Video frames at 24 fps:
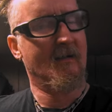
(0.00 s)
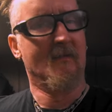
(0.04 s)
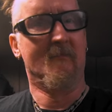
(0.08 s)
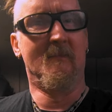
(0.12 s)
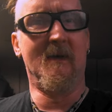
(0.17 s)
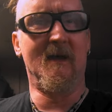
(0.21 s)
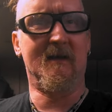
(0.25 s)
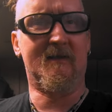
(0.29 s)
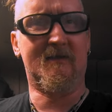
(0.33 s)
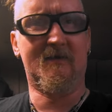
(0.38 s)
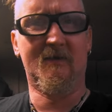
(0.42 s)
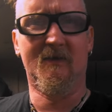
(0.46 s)

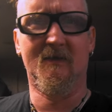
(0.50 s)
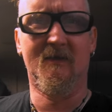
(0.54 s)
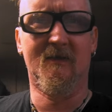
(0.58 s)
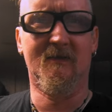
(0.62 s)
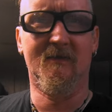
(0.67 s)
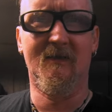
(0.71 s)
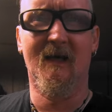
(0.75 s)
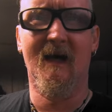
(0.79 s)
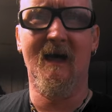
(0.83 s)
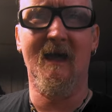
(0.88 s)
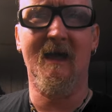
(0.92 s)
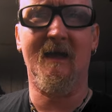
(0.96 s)
Make sure to
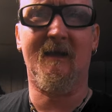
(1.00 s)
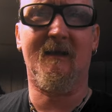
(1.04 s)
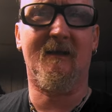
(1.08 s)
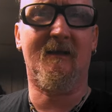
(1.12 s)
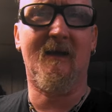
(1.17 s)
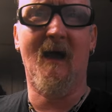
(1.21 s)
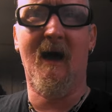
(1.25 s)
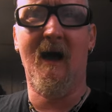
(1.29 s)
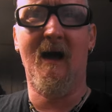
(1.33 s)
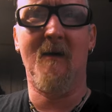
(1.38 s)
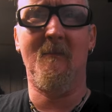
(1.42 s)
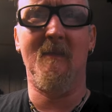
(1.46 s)
like,
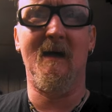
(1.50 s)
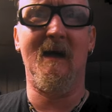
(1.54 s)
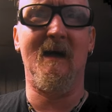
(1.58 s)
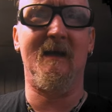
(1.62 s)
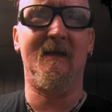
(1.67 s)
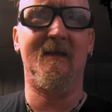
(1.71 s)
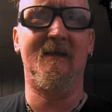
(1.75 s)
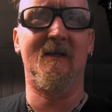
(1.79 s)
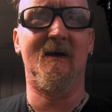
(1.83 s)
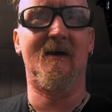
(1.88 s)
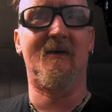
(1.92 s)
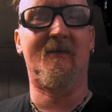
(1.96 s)

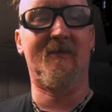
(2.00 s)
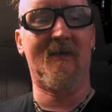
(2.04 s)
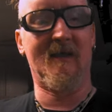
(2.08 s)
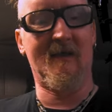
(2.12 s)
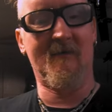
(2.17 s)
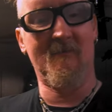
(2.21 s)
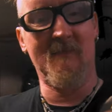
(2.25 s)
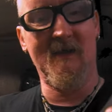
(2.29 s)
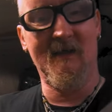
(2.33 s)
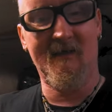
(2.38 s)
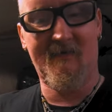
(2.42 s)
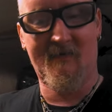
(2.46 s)
comment, you know,
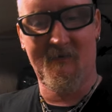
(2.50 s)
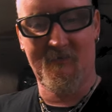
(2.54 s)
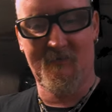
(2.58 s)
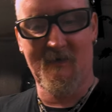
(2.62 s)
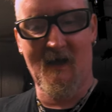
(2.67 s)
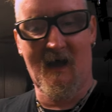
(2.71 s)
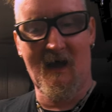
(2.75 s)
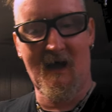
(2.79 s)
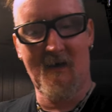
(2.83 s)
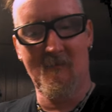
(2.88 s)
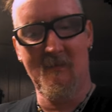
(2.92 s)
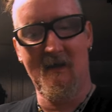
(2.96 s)
leave me some
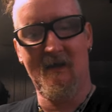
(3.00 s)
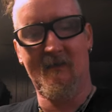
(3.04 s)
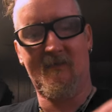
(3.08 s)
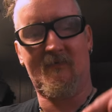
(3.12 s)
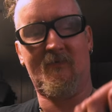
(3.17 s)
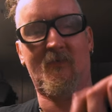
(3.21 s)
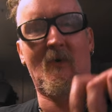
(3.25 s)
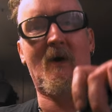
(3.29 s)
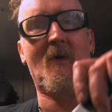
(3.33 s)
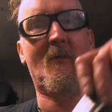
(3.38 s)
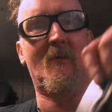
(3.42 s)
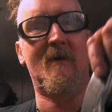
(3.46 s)

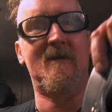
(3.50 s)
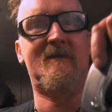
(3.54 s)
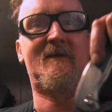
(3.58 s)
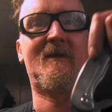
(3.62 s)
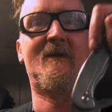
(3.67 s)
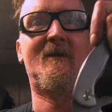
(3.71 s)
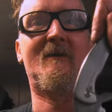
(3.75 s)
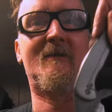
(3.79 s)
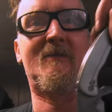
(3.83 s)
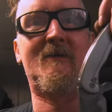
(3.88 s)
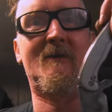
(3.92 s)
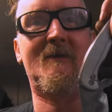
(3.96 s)
comments. What would
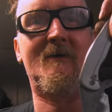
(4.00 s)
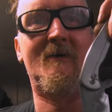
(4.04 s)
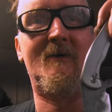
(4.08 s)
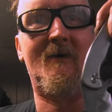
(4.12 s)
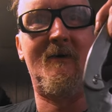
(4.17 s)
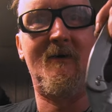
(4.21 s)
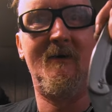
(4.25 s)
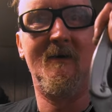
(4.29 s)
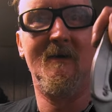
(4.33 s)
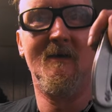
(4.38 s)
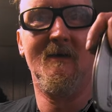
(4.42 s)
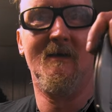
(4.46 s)
you
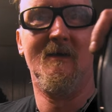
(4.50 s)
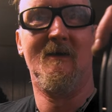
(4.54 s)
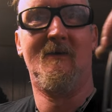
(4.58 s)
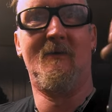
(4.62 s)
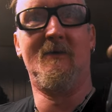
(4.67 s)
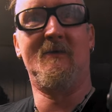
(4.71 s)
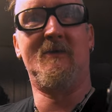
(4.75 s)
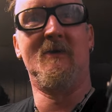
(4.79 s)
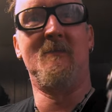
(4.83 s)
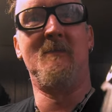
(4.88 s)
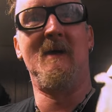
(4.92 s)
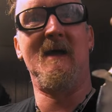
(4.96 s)
do?
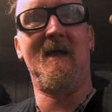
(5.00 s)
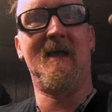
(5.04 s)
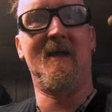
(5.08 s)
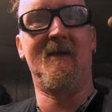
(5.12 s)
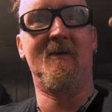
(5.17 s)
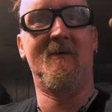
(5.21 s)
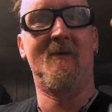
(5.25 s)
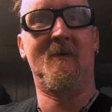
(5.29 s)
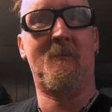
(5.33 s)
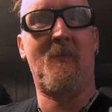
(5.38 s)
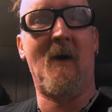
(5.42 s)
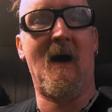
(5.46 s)
Would you make
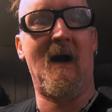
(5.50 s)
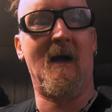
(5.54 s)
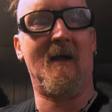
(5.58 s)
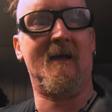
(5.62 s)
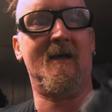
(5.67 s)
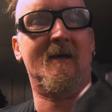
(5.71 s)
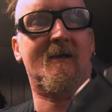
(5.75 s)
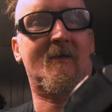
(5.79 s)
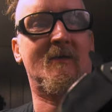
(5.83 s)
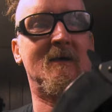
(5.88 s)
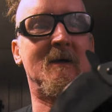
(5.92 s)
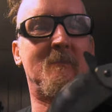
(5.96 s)
it a
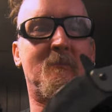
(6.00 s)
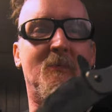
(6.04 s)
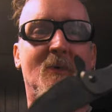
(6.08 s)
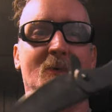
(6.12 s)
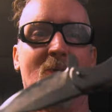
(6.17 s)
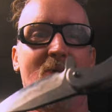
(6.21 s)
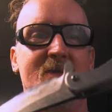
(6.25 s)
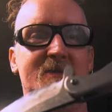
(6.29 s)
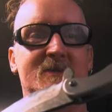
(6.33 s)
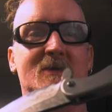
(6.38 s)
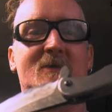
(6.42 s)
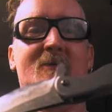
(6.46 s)
pocket clip or
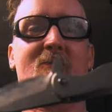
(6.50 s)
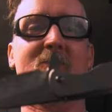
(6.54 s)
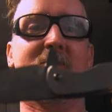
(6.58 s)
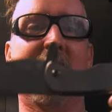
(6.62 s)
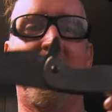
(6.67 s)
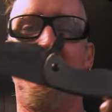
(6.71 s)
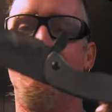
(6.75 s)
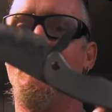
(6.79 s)
would you